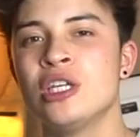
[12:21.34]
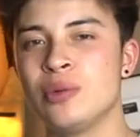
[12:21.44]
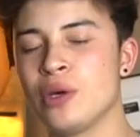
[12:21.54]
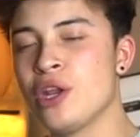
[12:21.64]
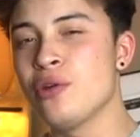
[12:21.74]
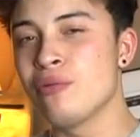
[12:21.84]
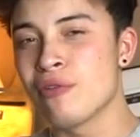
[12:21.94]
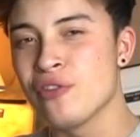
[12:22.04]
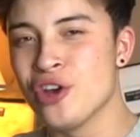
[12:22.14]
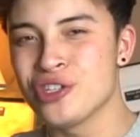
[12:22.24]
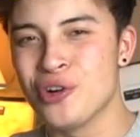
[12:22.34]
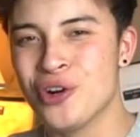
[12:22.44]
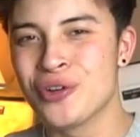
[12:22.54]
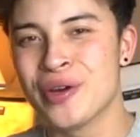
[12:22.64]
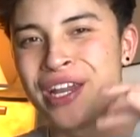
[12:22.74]
So we're gonna do it in reverse
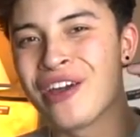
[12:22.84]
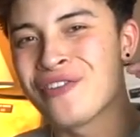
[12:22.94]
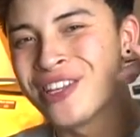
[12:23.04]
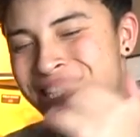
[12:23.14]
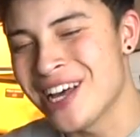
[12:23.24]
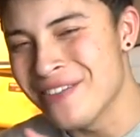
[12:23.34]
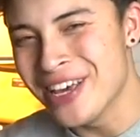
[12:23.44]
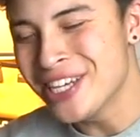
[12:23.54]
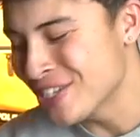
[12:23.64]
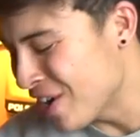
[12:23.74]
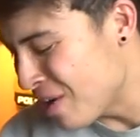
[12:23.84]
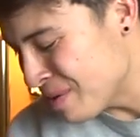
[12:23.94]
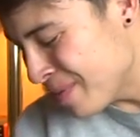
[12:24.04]
order, we're gonna go for the Salvation Army